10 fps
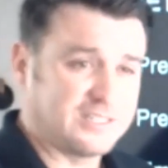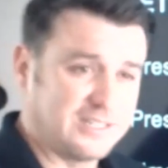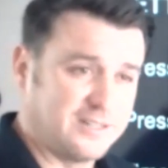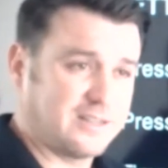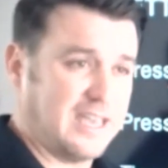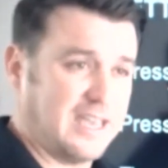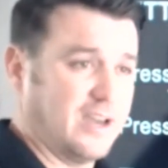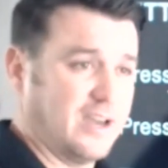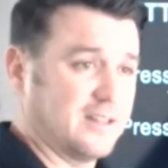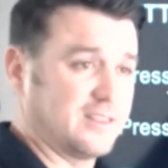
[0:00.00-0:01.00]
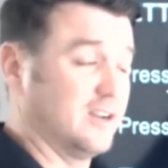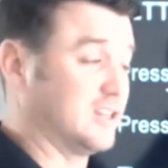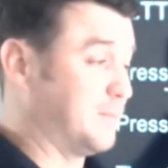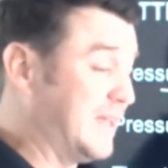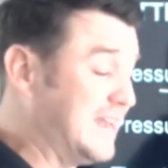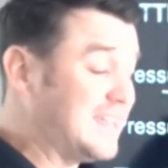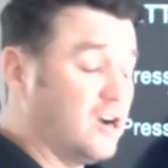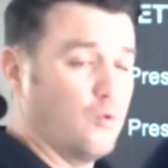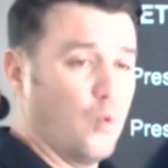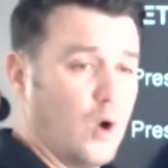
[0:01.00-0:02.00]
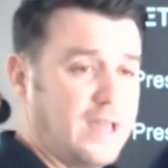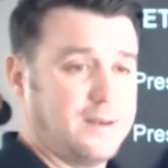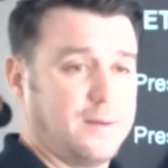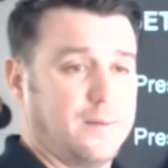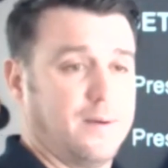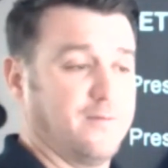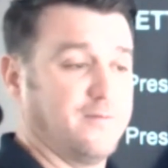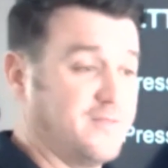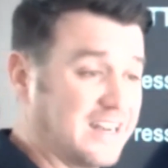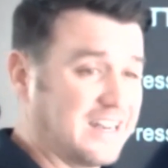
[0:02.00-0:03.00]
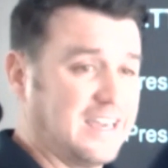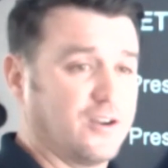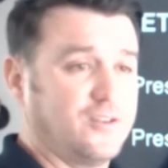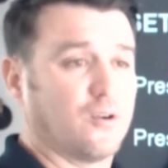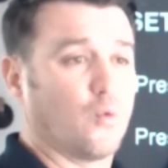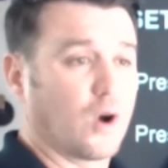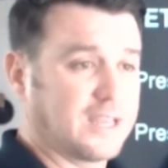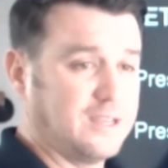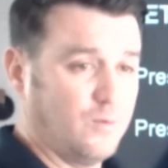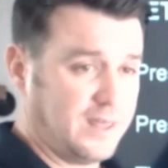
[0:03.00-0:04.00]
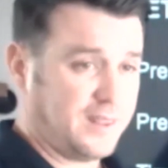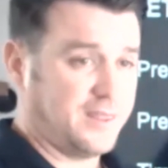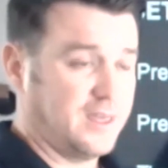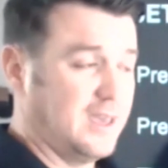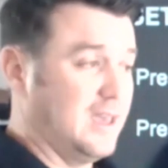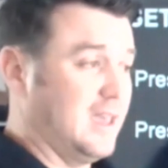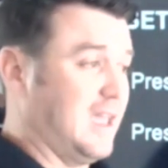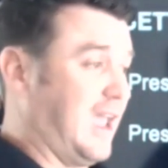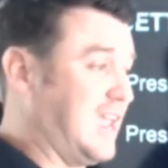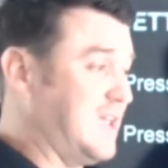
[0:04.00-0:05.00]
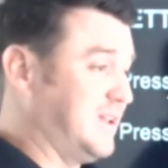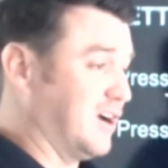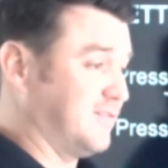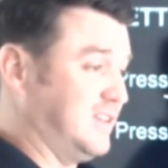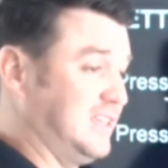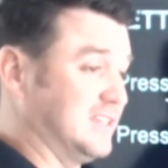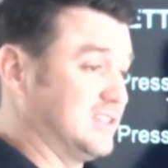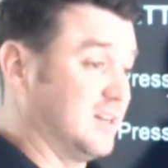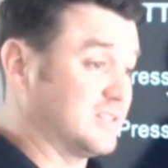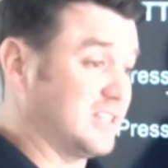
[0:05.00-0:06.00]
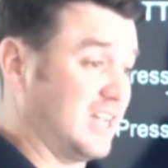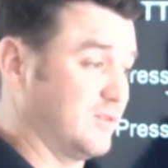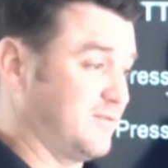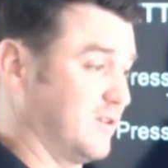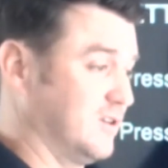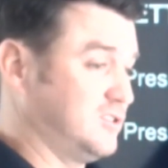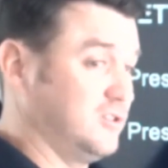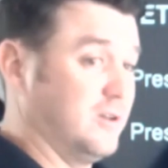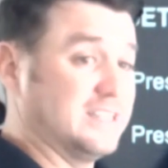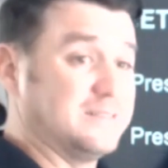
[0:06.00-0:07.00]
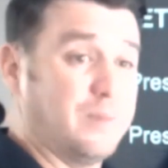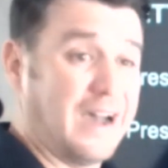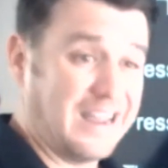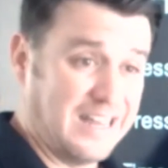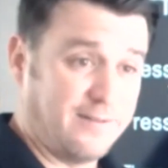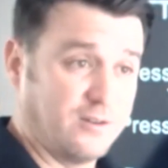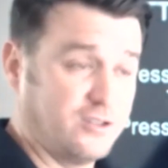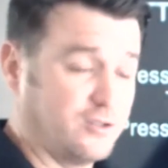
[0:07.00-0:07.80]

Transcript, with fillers: just a little caveat out there depending on what ventilator you're working with, APRV is sometimes referred to as bi-level.